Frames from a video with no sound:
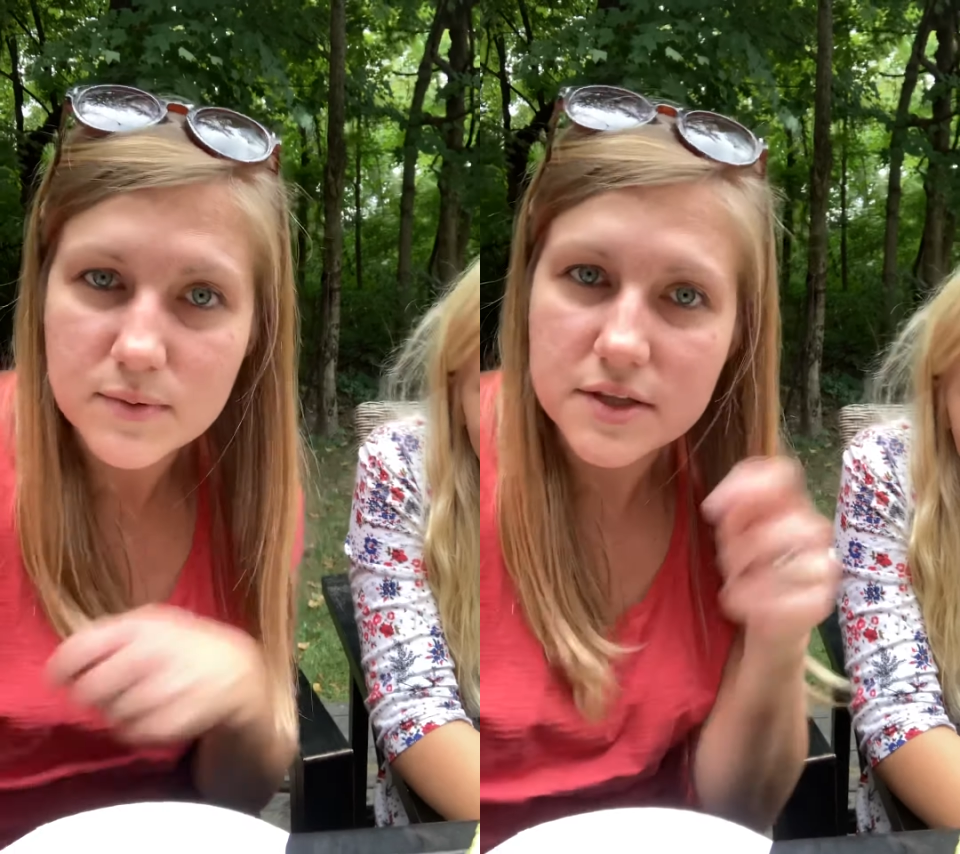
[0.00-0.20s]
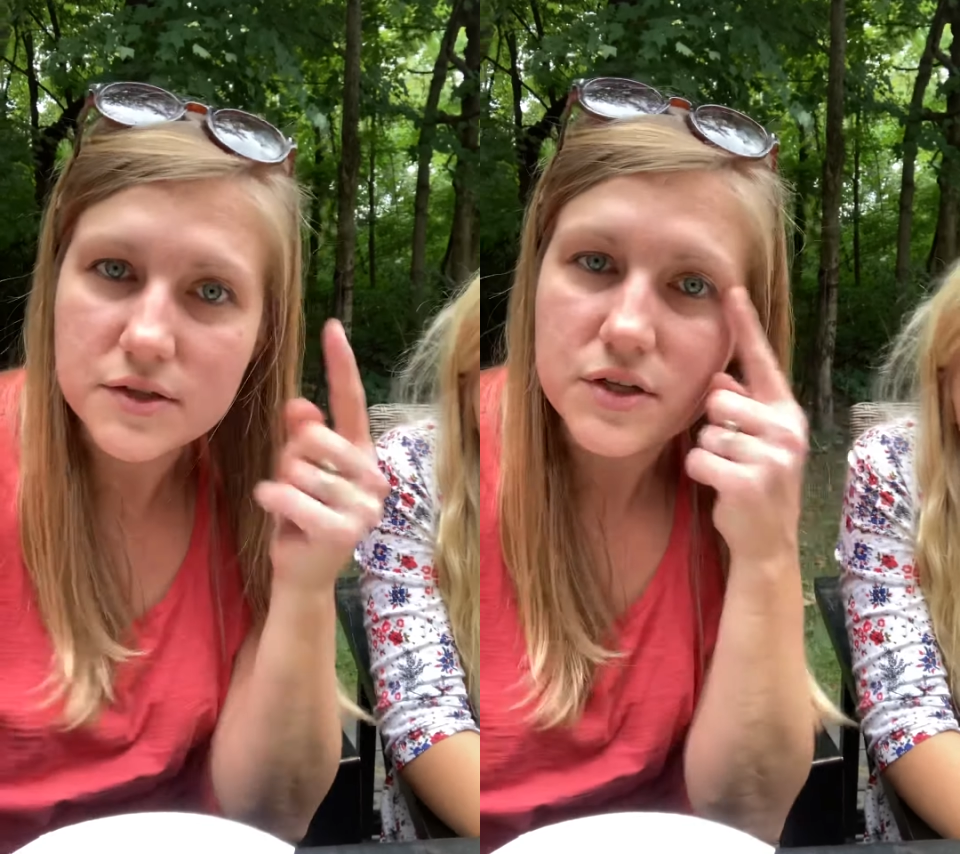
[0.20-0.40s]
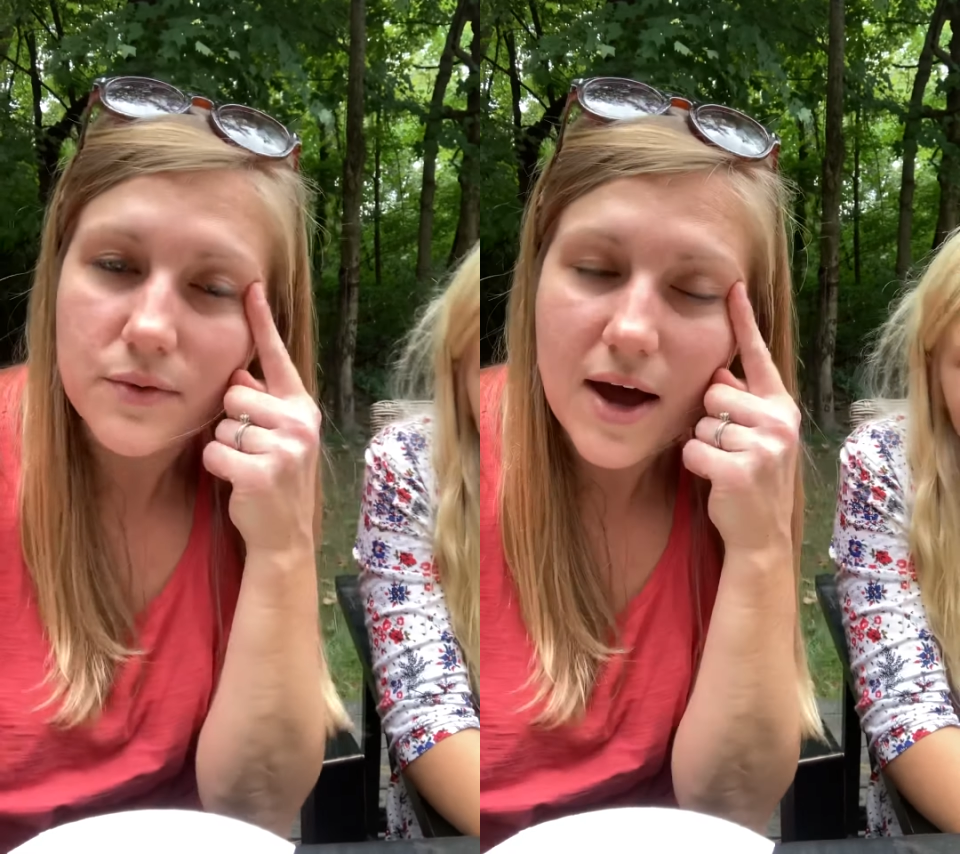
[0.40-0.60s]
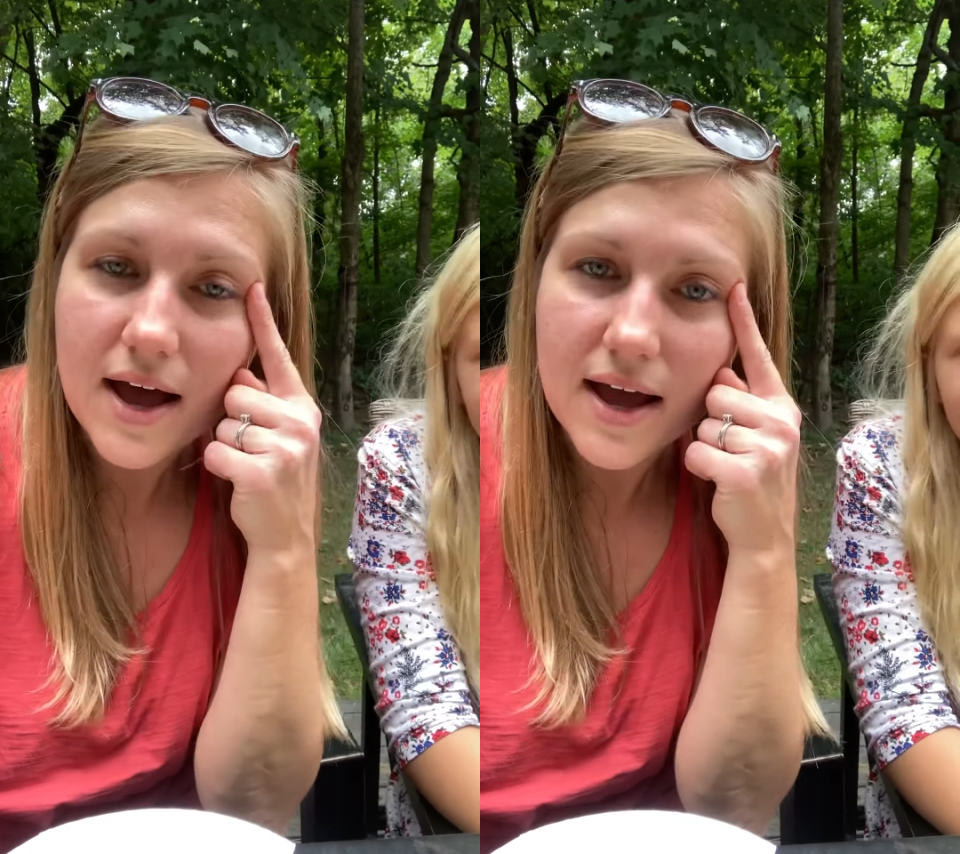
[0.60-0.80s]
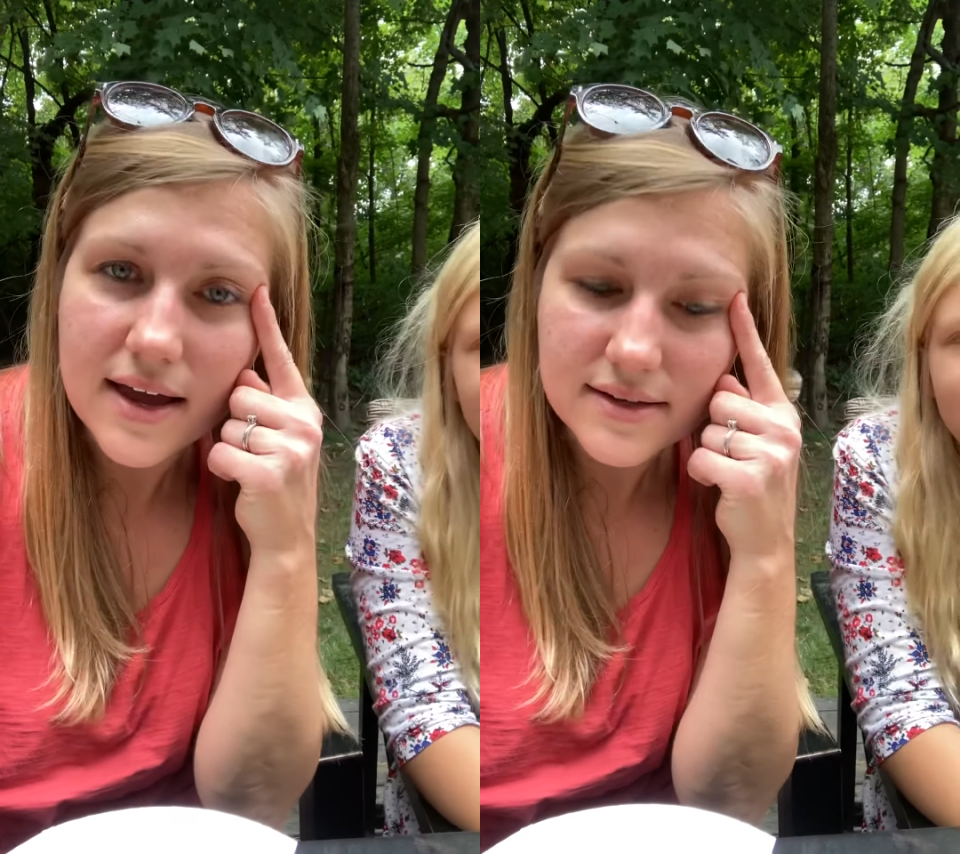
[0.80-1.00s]
with 2
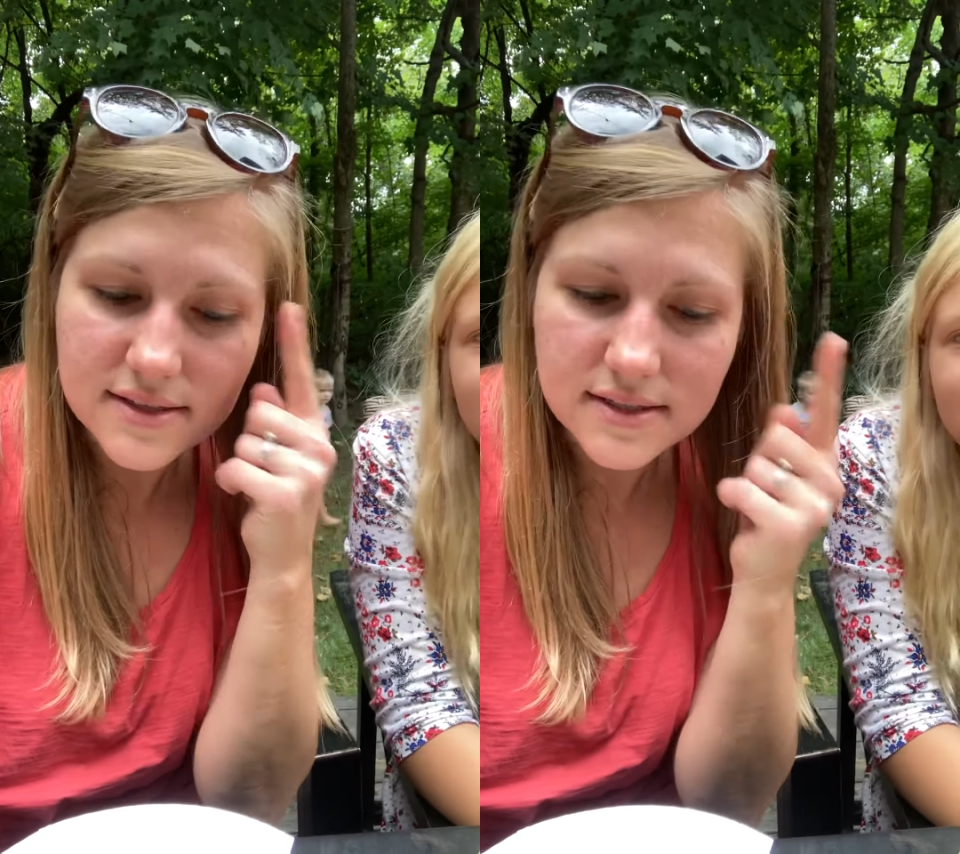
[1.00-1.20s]
eyes,